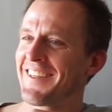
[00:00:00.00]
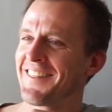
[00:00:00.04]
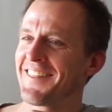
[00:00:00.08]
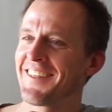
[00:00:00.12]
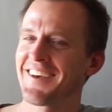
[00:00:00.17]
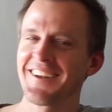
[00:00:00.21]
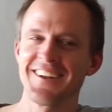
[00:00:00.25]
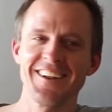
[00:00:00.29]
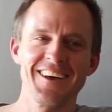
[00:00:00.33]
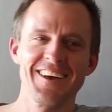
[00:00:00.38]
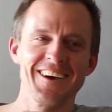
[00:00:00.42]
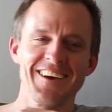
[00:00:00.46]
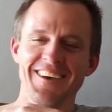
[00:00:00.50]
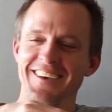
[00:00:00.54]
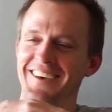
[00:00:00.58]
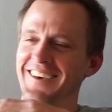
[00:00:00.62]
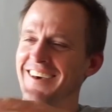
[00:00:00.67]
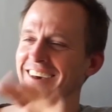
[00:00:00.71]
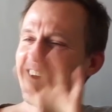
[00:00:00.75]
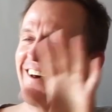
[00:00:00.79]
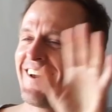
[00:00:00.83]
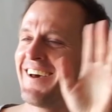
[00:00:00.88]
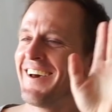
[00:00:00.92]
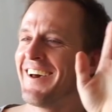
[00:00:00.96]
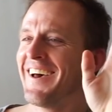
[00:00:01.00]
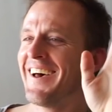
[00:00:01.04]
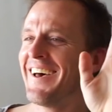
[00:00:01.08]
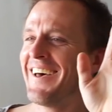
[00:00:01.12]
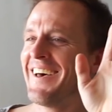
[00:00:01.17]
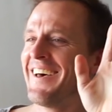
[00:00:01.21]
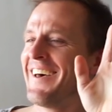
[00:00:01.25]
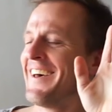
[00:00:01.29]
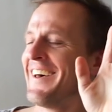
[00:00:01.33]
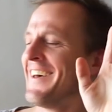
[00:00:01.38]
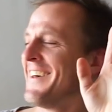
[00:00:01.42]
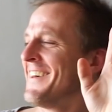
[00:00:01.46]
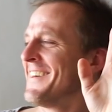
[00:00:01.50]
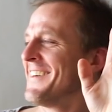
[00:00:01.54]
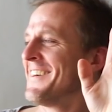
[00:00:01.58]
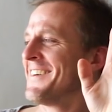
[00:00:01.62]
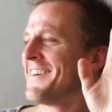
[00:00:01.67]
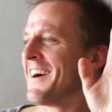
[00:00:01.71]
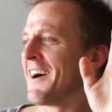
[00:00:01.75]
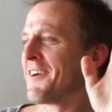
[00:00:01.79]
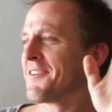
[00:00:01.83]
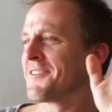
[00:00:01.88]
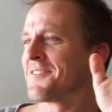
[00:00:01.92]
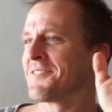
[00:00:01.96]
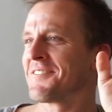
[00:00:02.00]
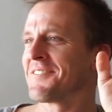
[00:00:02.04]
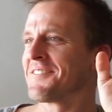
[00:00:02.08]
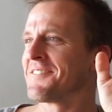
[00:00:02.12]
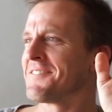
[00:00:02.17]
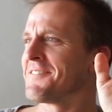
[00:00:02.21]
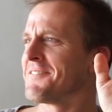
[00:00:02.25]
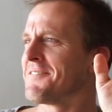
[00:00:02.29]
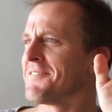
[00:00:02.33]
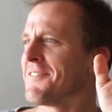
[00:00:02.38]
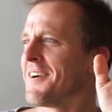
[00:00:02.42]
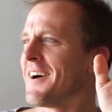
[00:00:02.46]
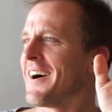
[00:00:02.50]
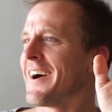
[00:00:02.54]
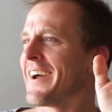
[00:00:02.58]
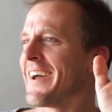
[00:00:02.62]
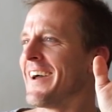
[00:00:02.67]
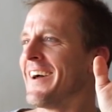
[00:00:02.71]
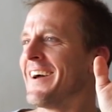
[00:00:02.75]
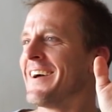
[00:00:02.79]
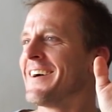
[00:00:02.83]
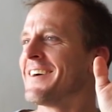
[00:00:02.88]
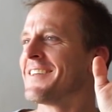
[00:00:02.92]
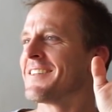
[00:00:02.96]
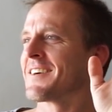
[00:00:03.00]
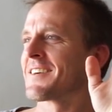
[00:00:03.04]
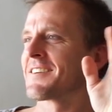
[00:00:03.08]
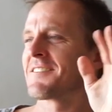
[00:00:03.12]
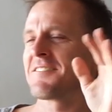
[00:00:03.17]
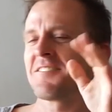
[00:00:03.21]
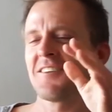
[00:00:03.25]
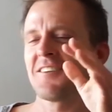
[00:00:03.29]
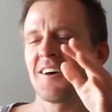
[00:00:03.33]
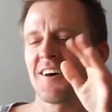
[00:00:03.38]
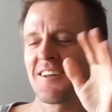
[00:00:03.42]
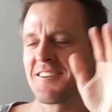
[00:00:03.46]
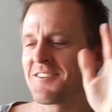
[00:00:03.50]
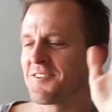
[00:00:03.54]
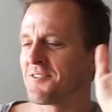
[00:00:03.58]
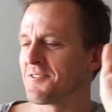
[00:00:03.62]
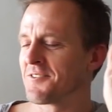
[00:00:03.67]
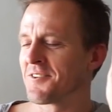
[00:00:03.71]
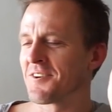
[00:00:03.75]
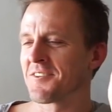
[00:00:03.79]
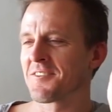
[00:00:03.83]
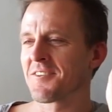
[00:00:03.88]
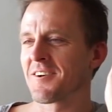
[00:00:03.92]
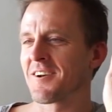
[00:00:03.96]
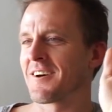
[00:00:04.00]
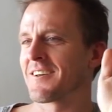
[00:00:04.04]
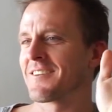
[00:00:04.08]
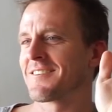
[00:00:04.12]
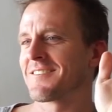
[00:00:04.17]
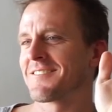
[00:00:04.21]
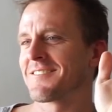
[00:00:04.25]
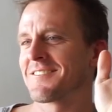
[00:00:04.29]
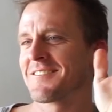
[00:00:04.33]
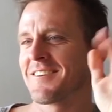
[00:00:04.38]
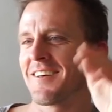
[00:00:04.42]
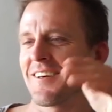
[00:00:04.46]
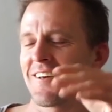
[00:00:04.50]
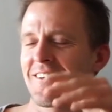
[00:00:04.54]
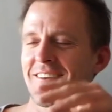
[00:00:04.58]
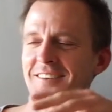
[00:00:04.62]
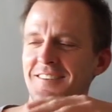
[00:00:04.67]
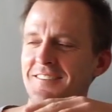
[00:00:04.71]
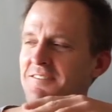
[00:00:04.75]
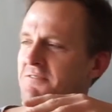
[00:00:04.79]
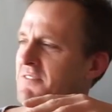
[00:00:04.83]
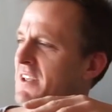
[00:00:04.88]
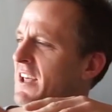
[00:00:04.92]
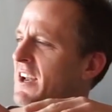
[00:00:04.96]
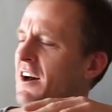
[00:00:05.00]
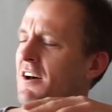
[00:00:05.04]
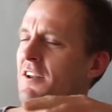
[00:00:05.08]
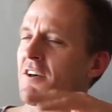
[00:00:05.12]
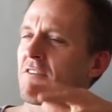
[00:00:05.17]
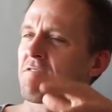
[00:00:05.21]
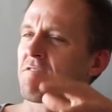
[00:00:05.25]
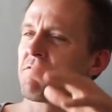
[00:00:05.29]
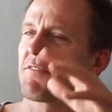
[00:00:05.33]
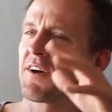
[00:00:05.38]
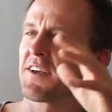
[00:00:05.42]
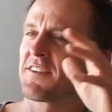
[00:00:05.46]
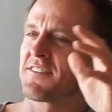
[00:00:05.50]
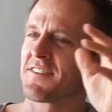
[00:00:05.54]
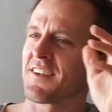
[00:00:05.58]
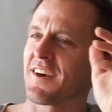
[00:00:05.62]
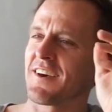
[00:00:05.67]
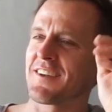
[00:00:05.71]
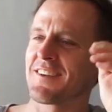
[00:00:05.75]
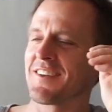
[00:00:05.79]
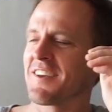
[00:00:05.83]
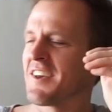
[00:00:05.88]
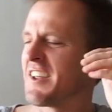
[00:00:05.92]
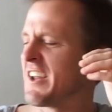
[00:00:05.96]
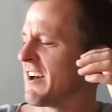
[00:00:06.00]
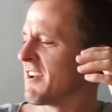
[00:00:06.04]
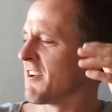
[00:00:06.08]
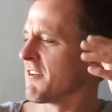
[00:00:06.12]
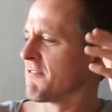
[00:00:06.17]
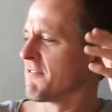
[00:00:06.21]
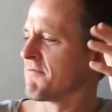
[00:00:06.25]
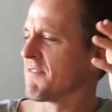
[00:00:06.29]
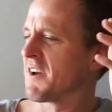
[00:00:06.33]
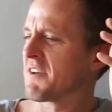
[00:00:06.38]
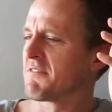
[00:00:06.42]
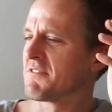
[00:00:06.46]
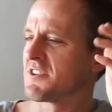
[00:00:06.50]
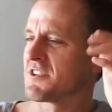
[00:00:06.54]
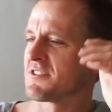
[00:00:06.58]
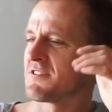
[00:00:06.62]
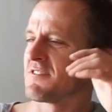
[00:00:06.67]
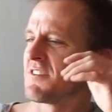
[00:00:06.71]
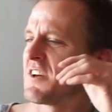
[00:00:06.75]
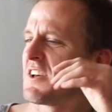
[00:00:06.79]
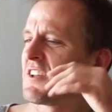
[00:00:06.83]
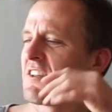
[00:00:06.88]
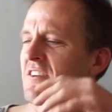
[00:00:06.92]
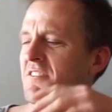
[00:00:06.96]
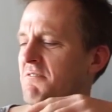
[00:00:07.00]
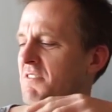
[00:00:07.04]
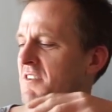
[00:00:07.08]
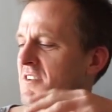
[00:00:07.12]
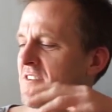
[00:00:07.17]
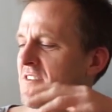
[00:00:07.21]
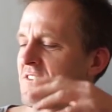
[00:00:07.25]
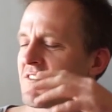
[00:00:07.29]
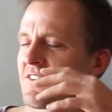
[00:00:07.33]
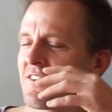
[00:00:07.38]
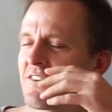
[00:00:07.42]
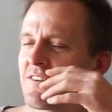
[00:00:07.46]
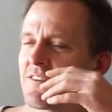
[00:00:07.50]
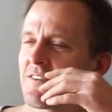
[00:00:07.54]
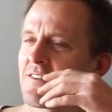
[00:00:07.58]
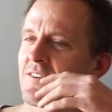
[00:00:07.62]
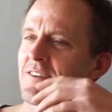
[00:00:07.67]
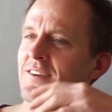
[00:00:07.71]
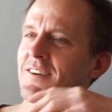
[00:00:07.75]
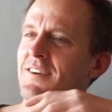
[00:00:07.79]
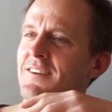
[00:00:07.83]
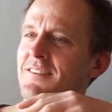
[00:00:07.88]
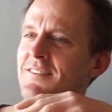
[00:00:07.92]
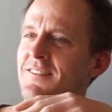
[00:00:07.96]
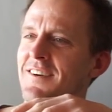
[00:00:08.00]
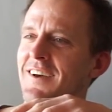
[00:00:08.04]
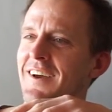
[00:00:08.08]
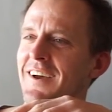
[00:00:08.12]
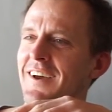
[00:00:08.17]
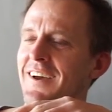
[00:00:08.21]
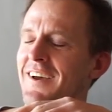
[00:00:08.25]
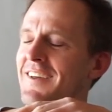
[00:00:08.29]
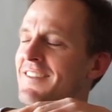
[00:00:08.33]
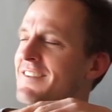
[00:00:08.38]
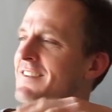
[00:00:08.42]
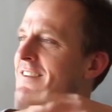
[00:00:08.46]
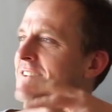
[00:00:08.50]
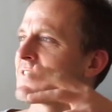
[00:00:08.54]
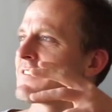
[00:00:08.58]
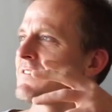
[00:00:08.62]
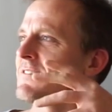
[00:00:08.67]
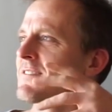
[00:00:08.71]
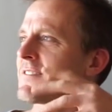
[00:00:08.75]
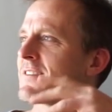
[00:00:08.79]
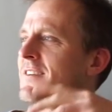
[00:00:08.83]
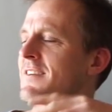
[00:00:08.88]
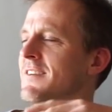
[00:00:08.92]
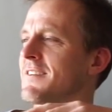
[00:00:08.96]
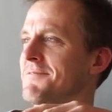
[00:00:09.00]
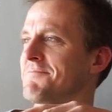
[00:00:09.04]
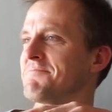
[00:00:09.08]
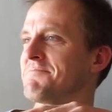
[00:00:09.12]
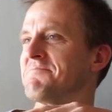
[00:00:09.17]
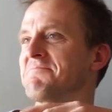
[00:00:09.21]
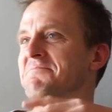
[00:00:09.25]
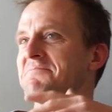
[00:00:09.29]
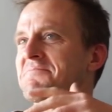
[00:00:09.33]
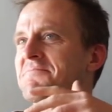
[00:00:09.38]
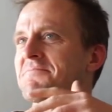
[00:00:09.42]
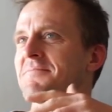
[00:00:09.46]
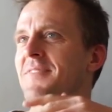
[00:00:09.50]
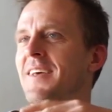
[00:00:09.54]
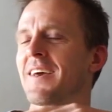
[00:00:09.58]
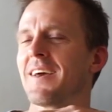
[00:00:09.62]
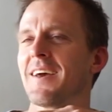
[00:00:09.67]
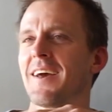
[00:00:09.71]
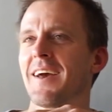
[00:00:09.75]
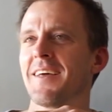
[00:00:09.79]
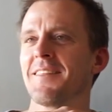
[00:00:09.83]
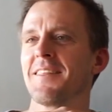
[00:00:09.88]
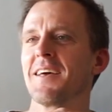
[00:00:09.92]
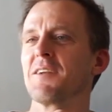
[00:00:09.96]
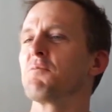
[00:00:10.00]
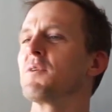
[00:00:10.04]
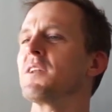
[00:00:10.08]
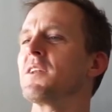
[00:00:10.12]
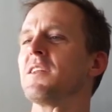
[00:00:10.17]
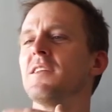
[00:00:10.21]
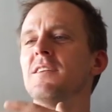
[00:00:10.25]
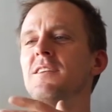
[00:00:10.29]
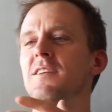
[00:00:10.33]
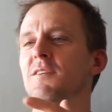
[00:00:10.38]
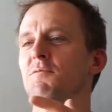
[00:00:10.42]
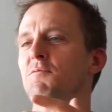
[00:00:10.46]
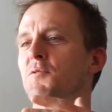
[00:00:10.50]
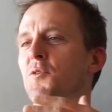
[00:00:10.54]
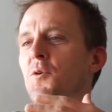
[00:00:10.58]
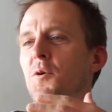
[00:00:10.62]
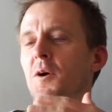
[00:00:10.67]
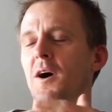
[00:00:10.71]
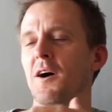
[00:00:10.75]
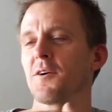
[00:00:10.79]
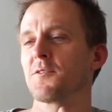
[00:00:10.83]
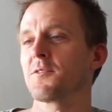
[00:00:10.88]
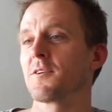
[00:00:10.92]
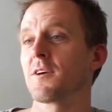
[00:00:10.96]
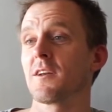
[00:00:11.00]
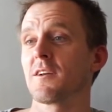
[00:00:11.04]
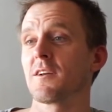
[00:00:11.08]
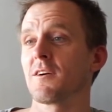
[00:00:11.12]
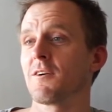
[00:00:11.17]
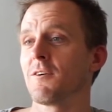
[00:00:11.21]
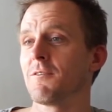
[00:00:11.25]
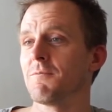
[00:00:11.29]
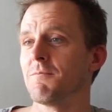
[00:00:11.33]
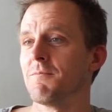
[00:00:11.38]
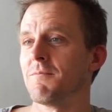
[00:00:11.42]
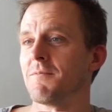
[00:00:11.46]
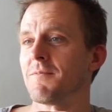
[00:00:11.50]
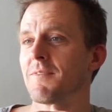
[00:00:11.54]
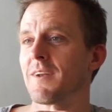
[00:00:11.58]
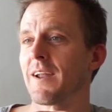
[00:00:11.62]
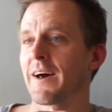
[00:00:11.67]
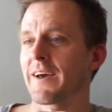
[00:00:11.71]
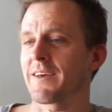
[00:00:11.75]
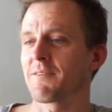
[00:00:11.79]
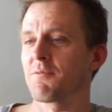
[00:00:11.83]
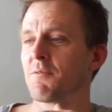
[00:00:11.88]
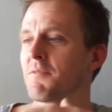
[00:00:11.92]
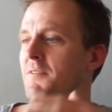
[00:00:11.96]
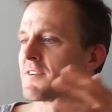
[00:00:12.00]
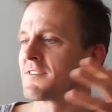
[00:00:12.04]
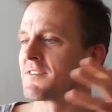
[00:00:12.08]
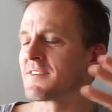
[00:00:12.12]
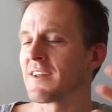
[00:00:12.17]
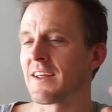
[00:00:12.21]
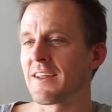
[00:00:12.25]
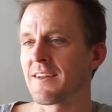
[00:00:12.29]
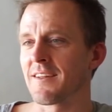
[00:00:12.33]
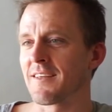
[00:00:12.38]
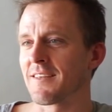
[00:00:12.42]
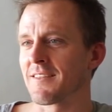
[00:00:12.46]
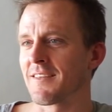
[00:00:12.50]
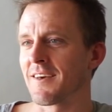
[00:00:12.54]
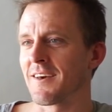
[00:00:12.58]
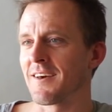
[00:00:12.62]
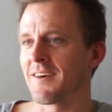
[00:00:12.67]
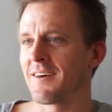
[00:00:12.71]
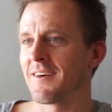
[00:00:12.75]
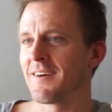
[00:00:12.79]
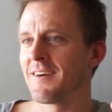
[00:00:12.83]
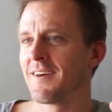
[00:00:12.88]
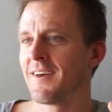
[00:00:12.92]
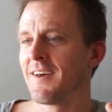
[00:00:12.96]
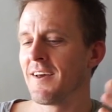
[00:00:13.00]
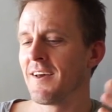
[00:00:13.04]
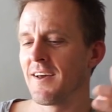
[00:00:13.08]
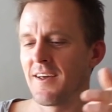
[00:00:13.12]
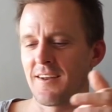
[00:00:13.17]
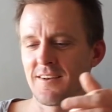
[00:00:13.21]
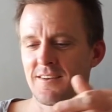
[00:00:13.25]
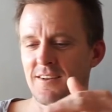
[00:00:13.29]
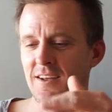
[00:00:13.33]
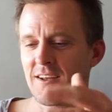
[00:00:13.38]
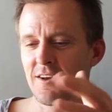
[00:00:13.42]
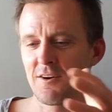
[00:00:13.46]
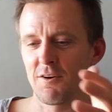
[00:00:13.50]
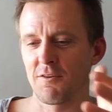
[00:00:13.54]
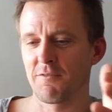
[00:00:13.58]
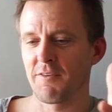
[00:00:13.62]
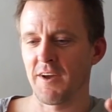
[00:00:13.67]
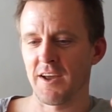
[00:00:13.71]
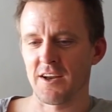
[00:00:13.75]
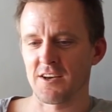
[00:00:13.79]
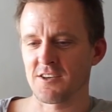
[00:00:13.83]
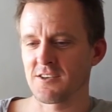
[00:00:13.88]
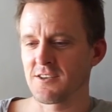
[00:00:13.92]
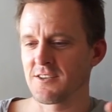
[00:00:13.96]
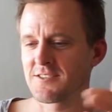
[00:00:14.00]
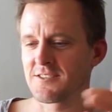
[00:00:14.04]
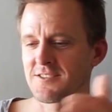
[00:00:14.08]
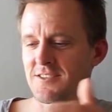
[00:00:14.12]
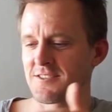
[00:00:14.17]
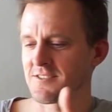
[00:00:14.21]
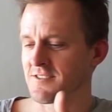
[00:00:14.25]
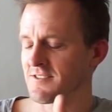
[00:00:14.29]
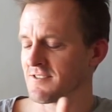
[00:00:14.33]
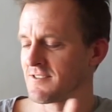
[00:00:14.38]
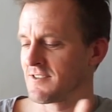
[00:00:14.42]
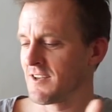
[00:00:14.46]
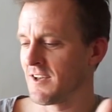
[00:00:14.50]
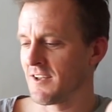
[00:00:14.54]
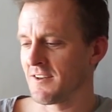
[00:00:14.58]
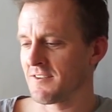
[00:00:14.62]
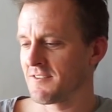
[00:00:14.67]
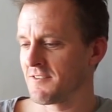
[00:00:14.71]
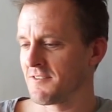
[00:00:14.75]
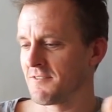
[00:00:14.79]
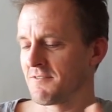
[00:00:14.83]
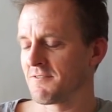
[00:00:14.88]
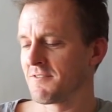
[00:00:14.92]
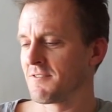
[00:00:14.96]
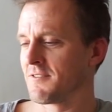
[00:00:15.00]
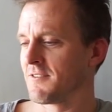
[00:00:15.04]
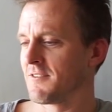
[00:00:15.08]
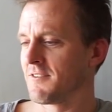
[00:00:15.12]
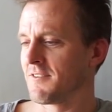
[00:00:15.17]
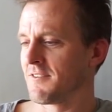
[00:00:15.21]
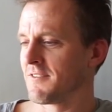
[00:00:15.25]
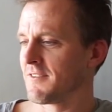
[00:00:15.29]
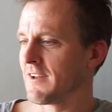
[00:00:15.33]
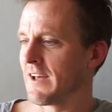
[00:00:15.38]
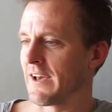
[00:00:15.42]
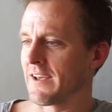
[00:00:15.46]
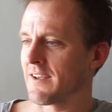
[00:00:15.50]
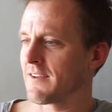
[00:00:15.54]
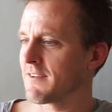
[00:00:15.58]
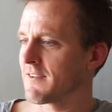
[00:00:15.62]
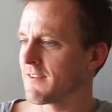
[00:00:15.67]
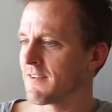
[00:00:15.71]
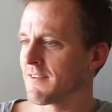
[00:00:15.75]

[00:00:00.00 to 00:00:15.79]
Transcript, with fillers: and then like, how do, why? Like, no, you don't ride. They're like, get out of my sight, get out of my vision. I don't want to see you. And like, okay. And then we didn't even know how to get home. Like we were standing there and Tinkoff actually just said, she like,